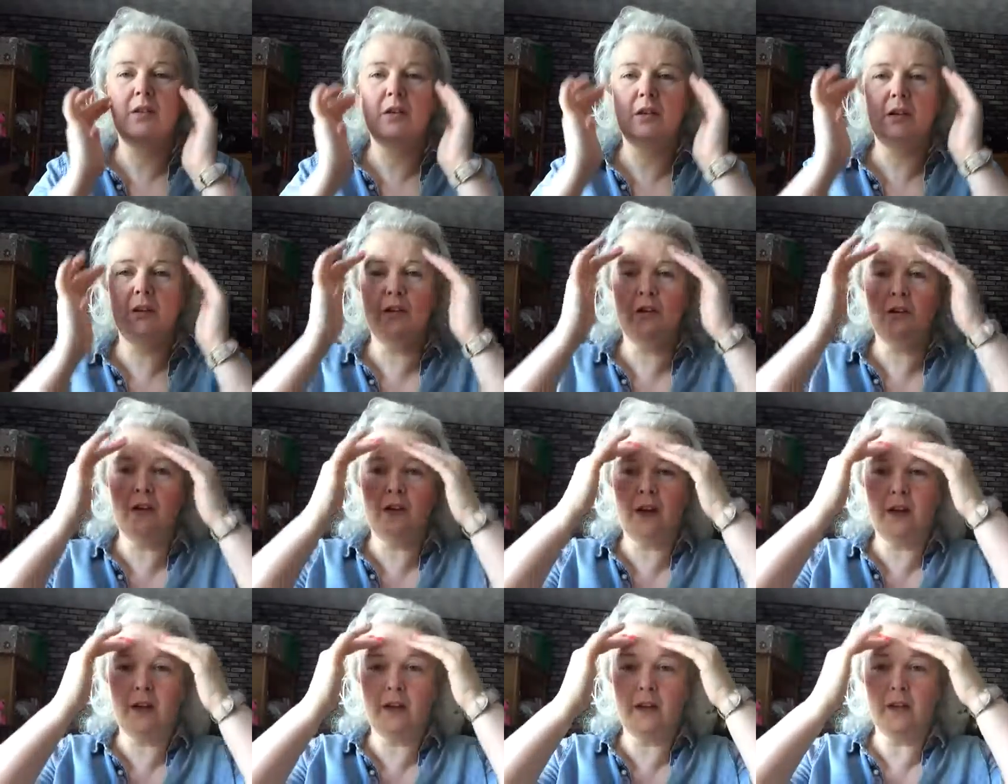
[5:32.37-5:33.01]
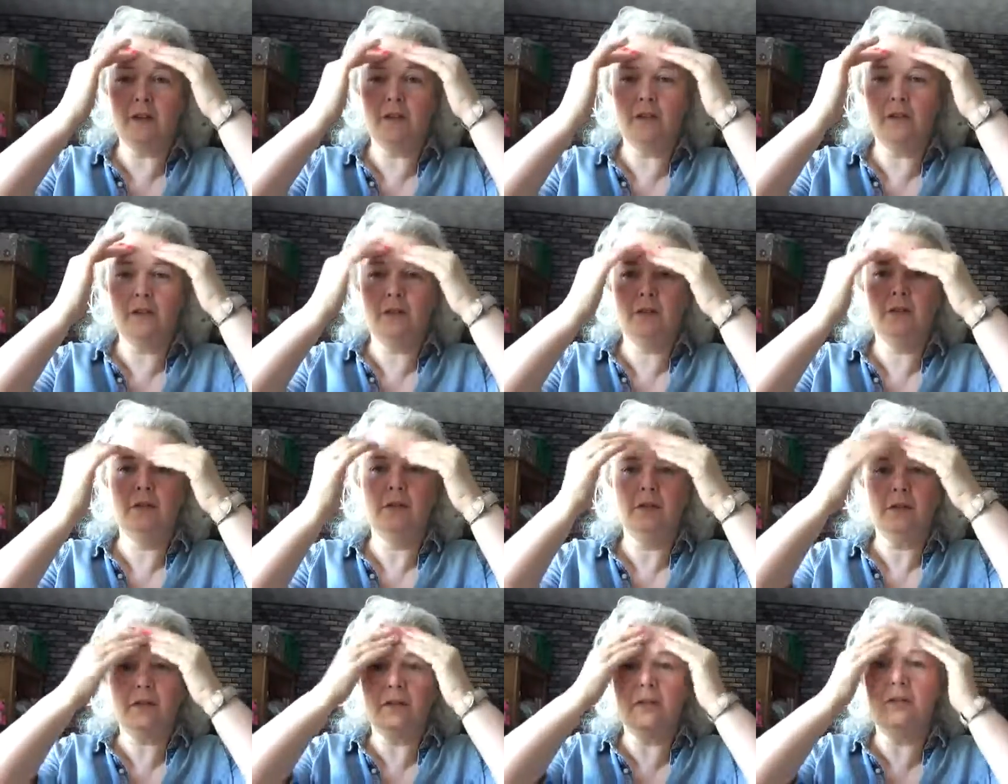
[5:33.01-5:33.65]
you know, like,
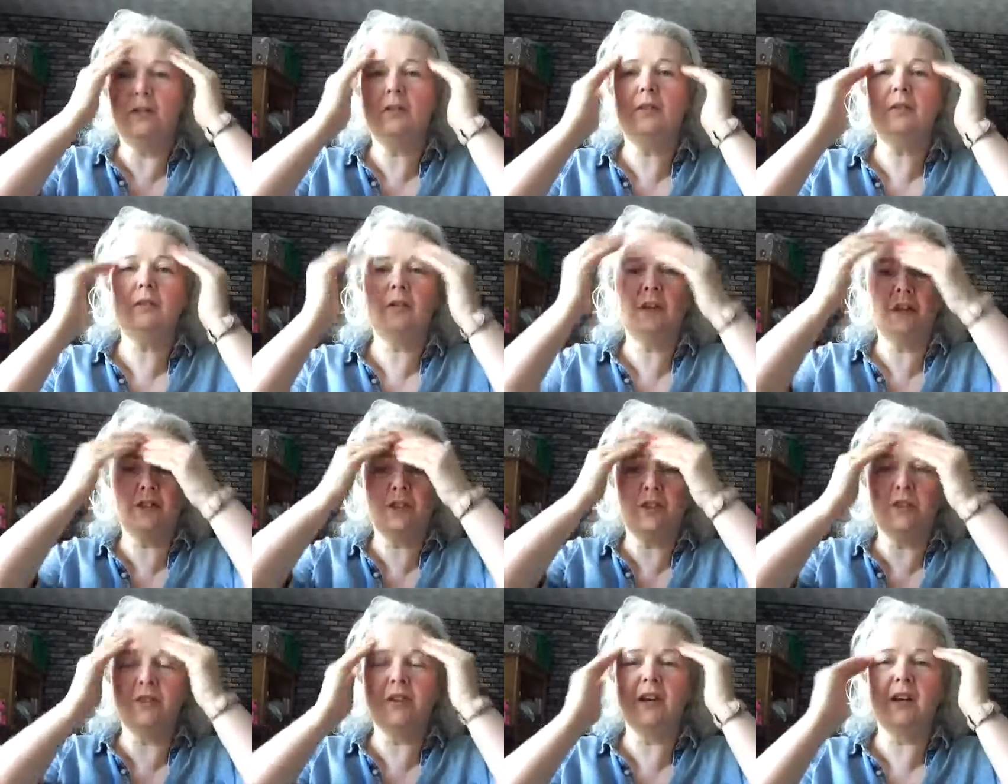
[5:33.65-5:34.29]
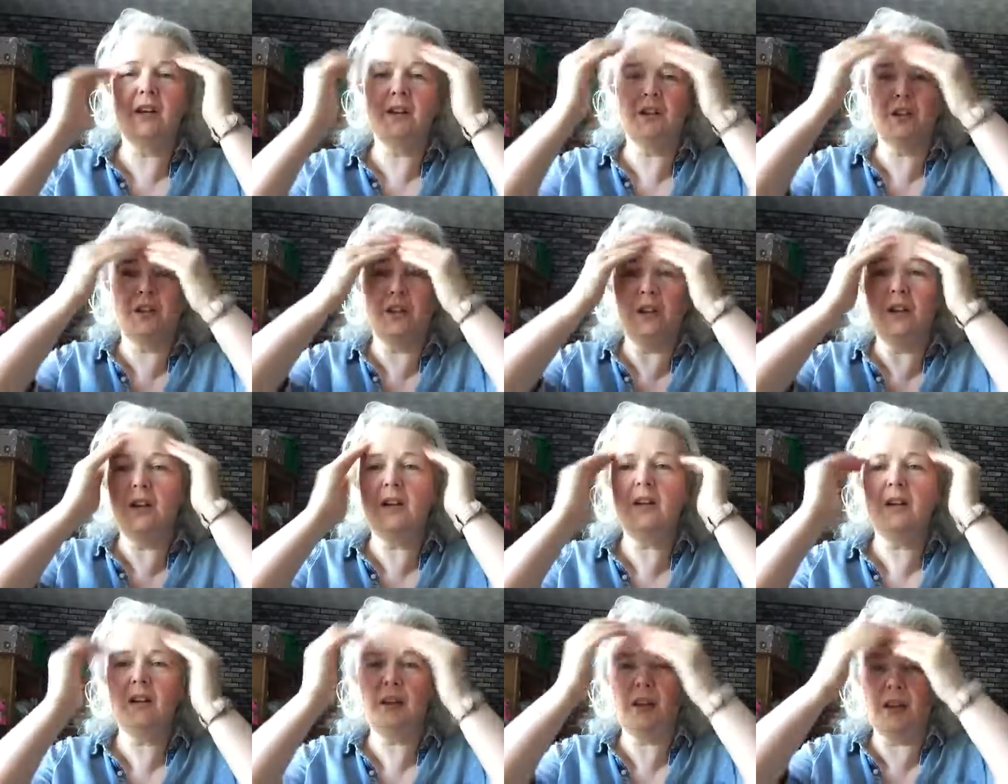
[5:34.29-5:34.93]
I don't know. I don't think it's
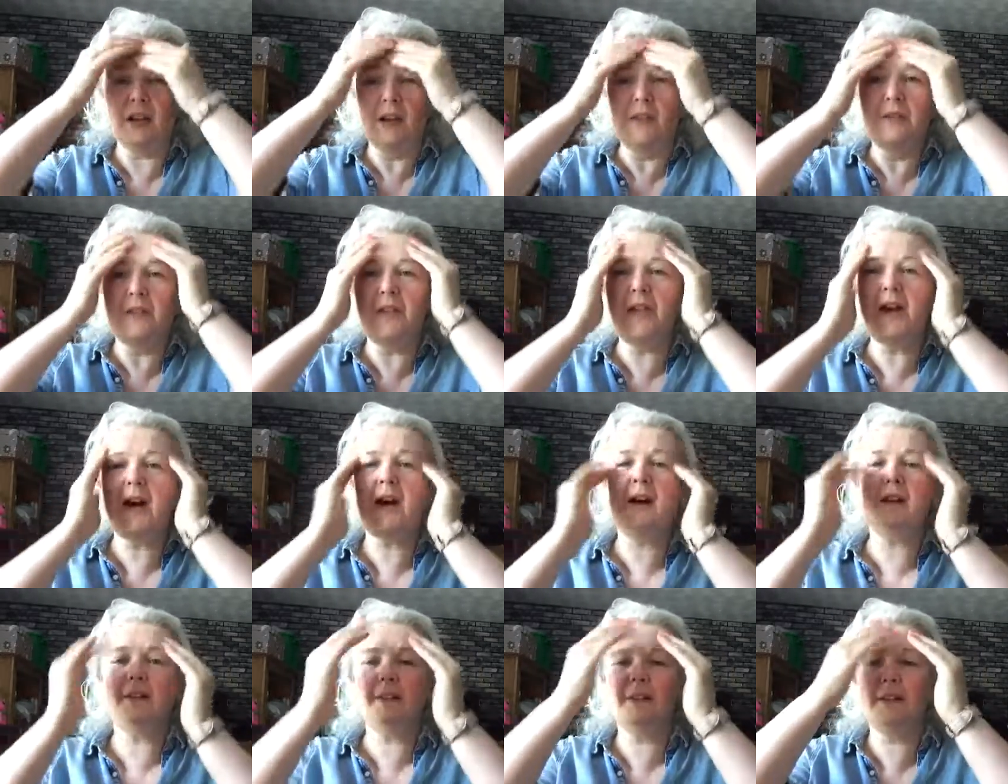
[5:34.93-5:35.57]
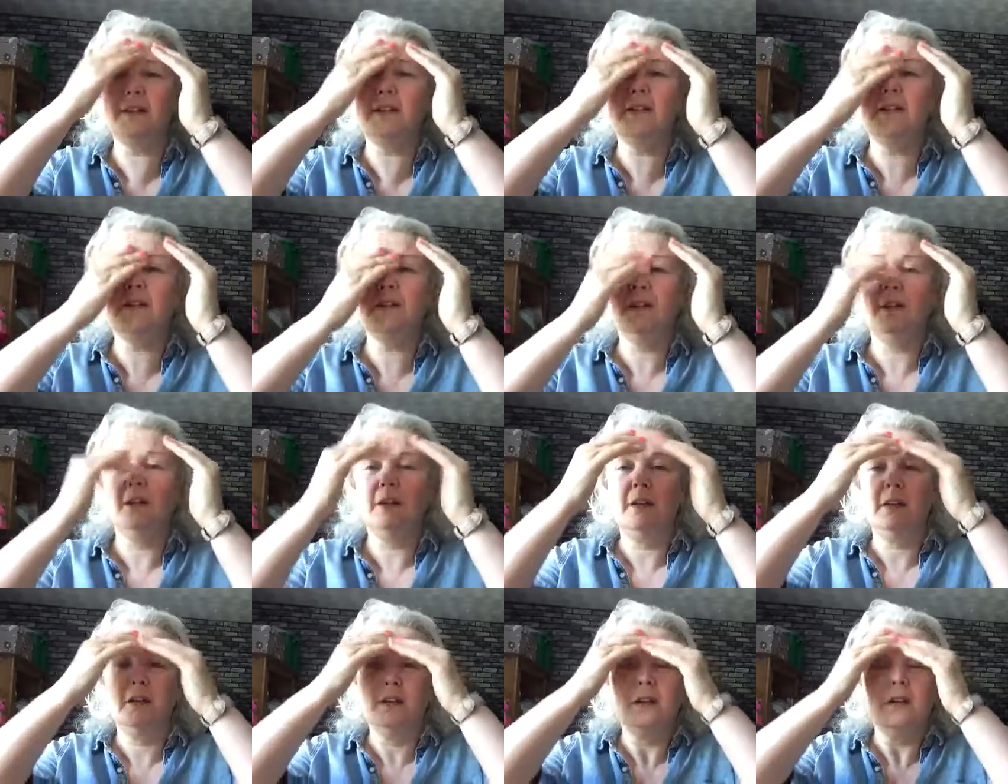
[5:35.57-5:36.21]
done anything for that,
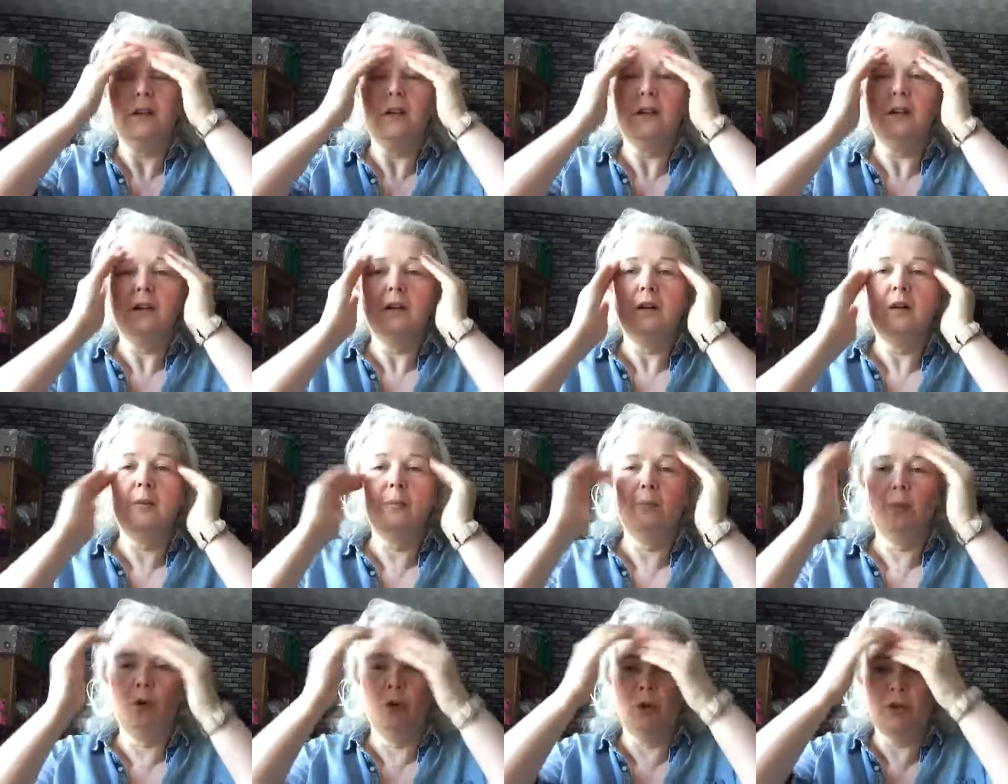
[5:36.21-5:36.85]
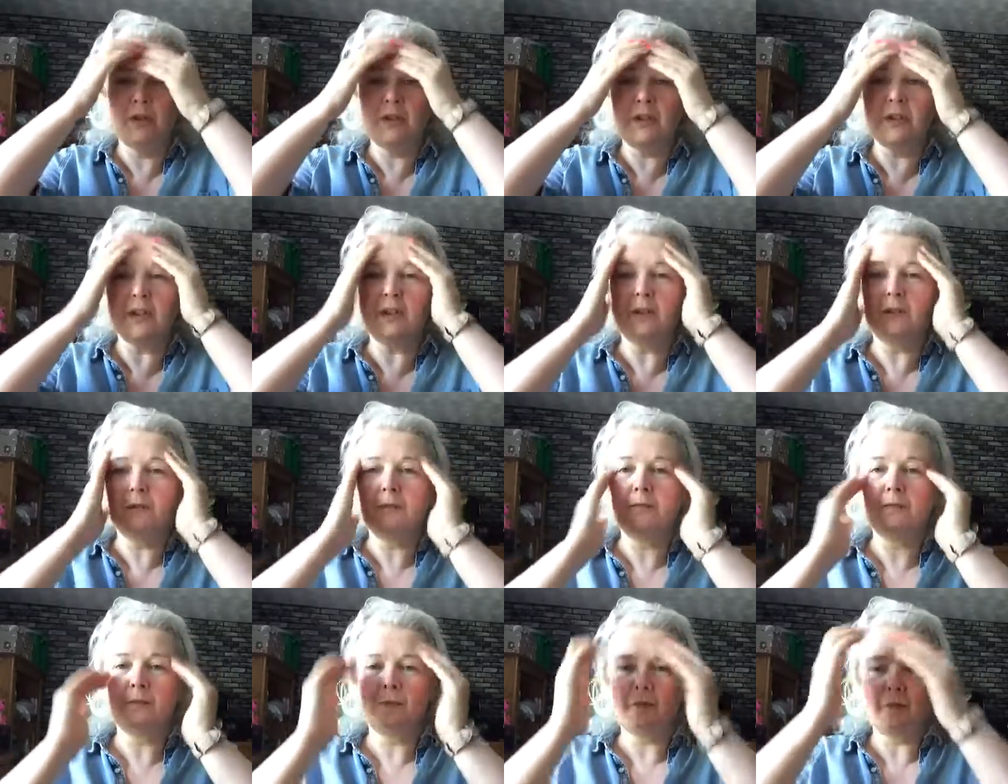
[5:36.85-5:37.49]
but
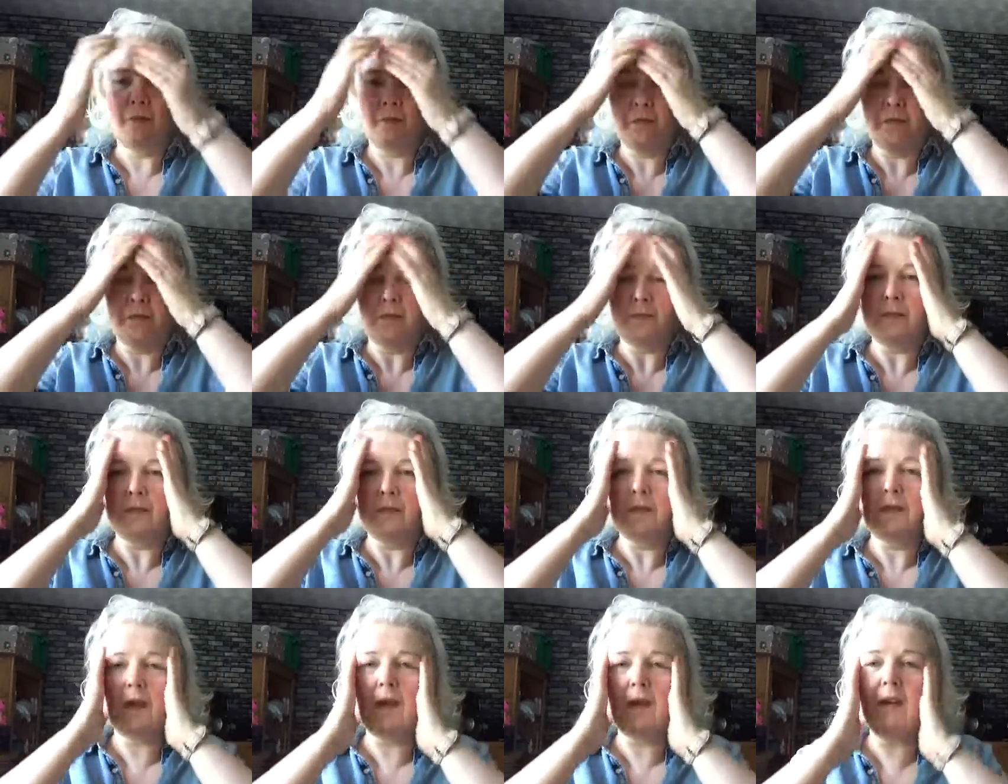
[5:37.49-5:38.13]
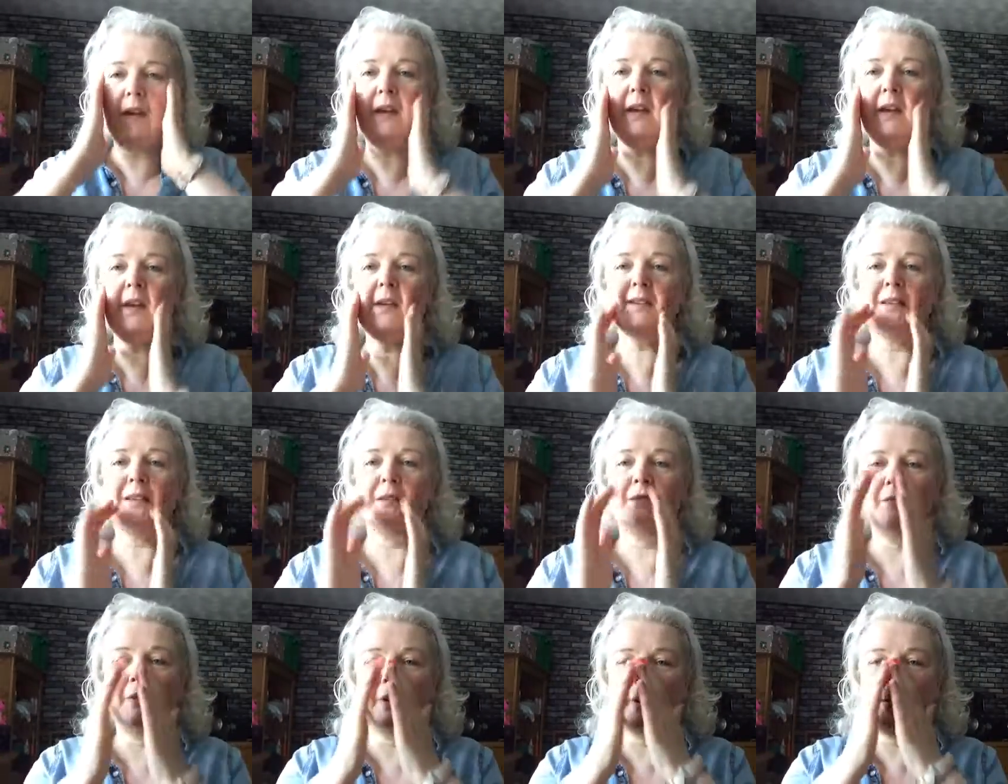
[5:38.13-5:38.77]
it
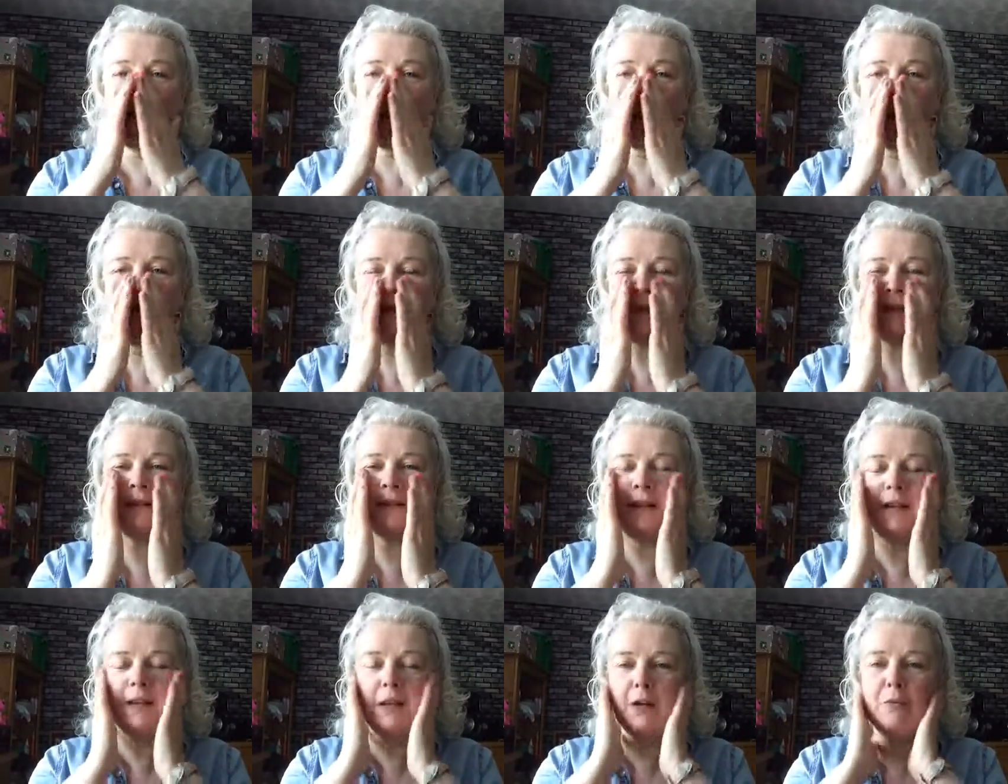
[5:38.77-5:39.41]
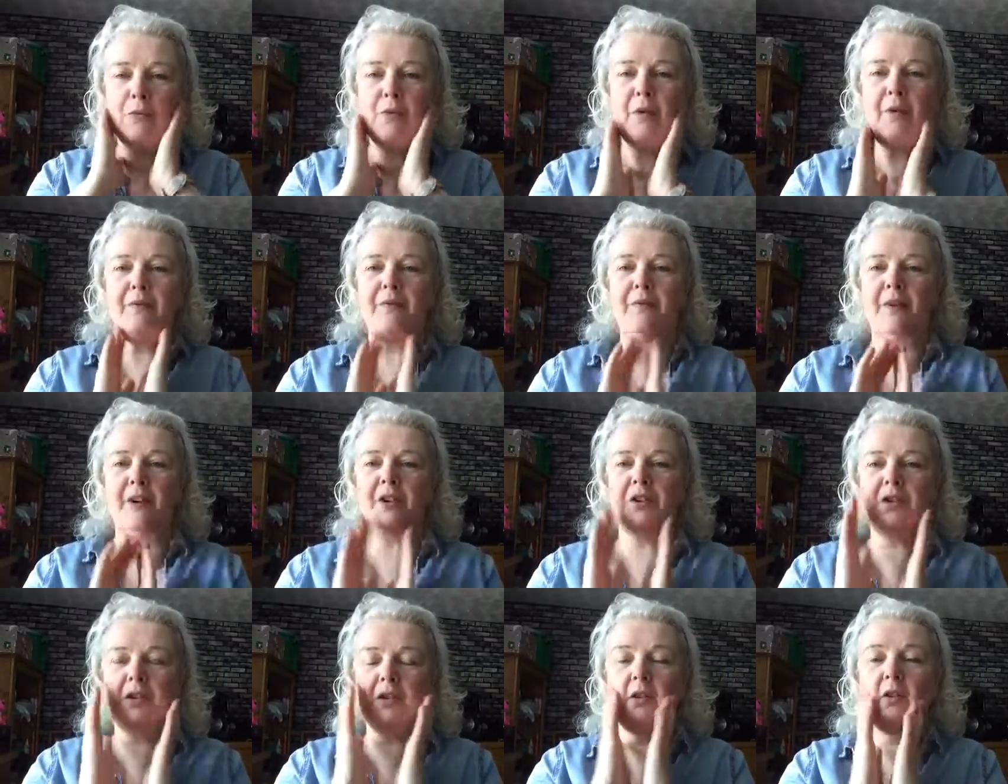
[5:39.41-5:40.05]
is a really nice, like,
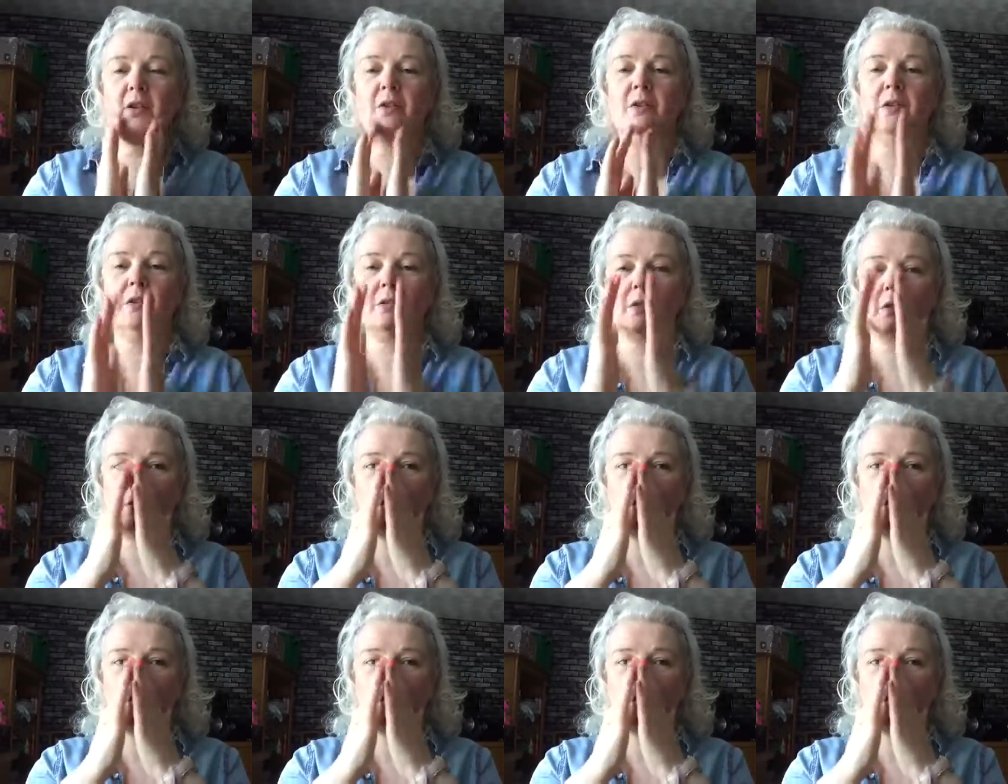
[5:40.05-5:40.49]
refreshing